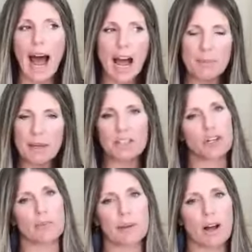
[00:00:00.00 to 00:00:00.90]
I'm at a
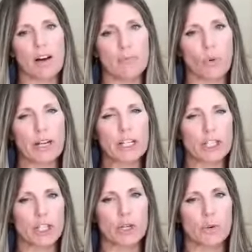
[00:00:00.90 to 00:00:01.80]
jumping off point
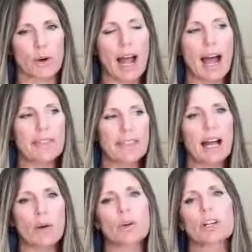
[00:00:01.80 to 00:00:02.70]
too. I
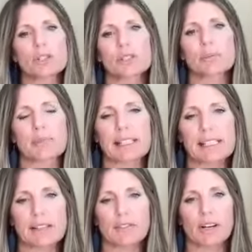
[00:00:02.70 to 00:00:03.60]
think I want to do some
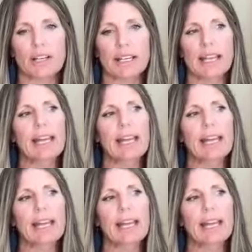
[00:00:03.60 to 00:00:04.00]
things different.